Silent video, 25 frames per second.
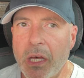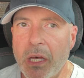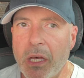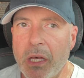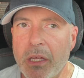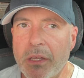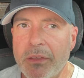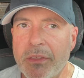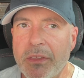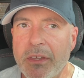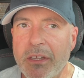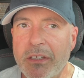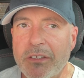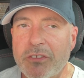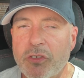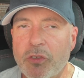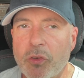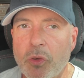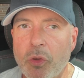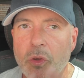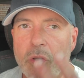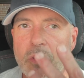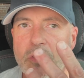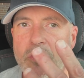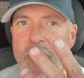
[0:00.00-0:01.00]
This
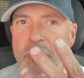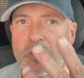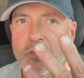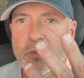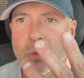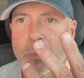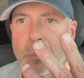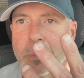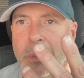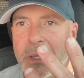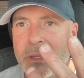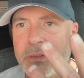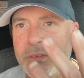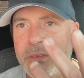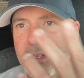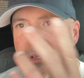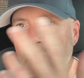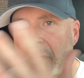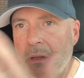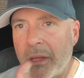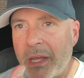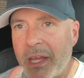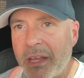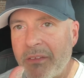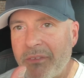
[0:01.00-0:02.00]
cruise is replacing a
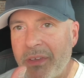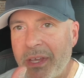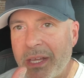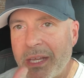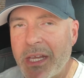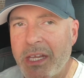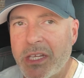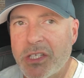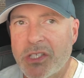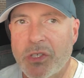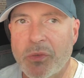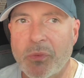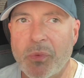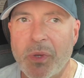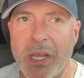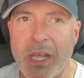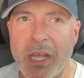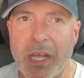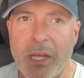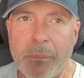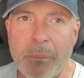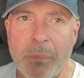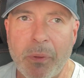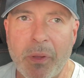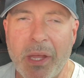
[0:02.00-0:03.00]
land vacation we
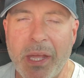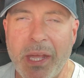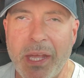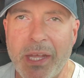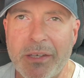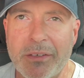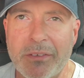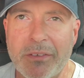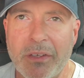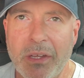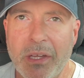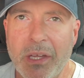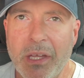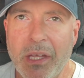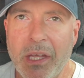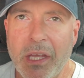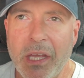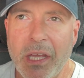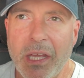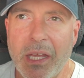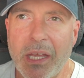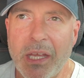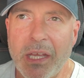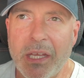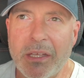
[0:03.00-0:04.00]
had planned.
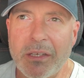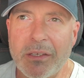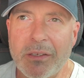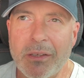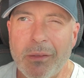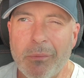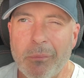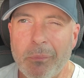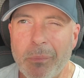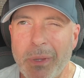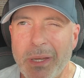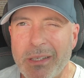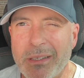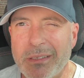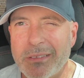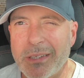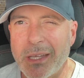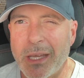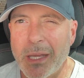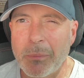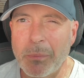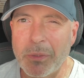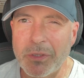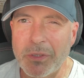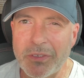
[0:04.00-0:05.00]
And by the
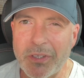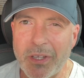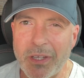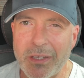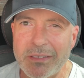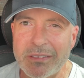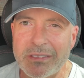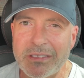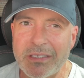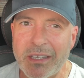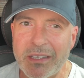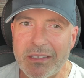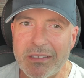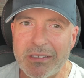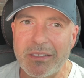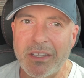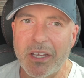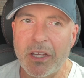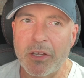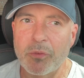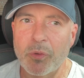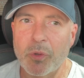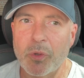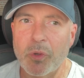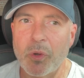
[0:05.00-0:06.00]
time it's all said and
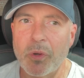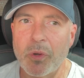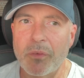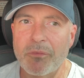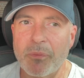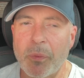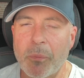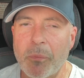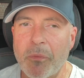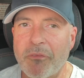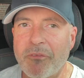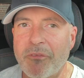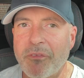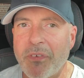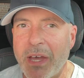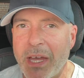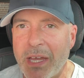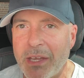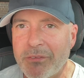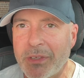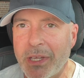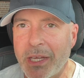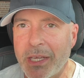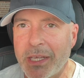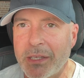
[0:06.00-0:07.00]
done, we're going from a
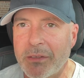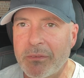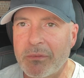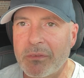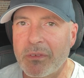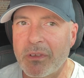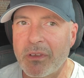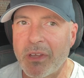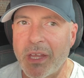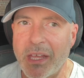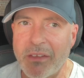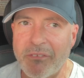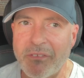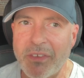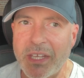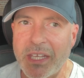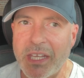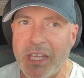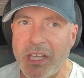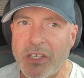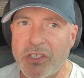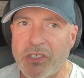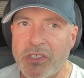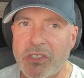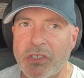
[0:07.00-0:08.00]
5-night land
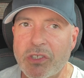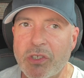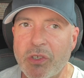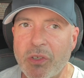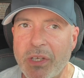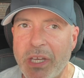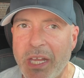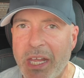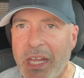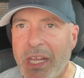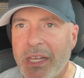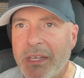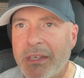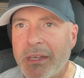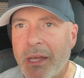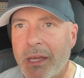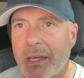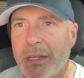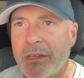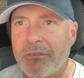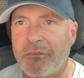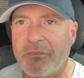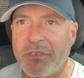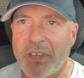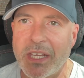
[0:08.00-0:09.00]
vacation to an
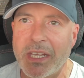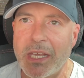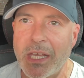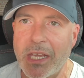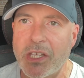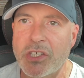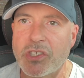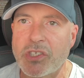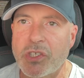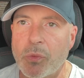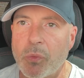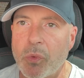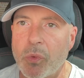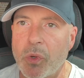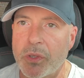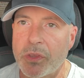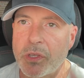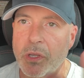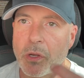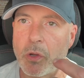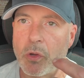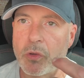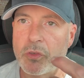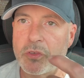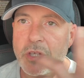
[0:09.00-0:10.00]
8-night vacation with
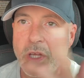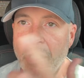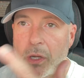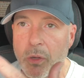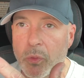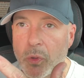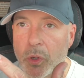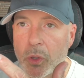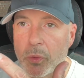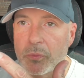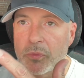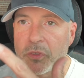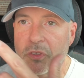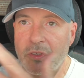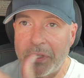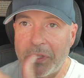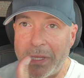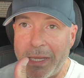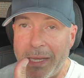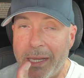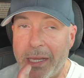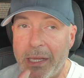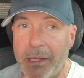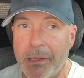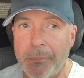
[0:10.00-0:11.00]
our hotel room
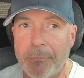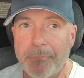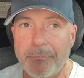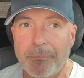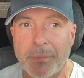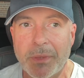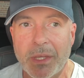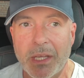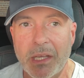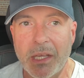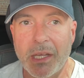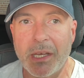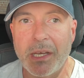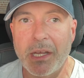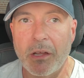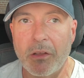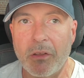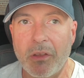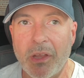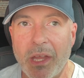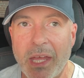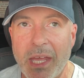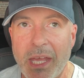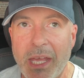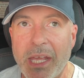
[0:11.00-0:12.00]
stay in
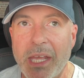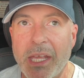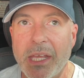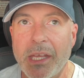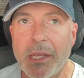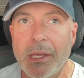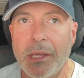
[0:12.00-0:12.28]
LA.